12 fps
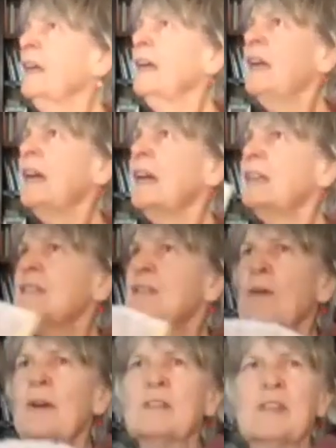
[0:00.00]
And
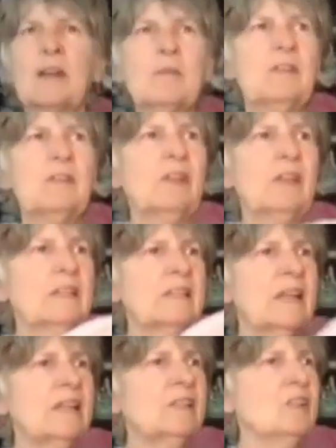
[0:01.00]
so as I'm giving
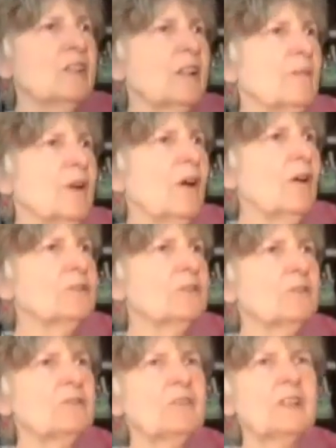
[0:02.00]
attention, I'm
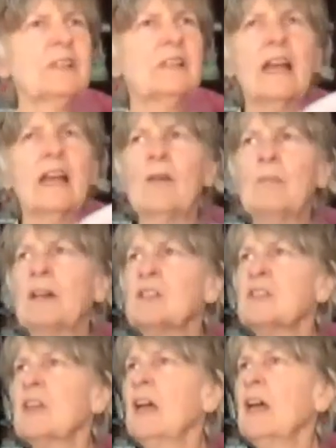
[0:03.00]
also feeling how
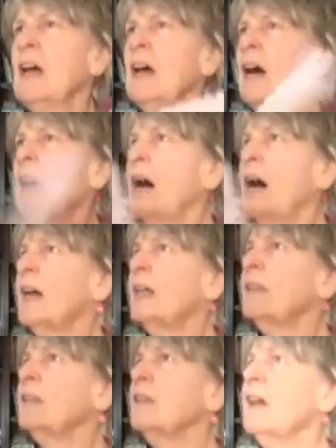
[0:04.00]
much
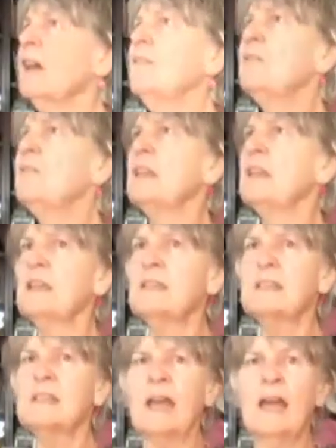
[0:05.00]
I love
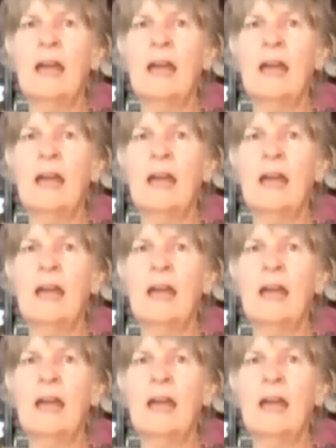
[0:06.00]
these,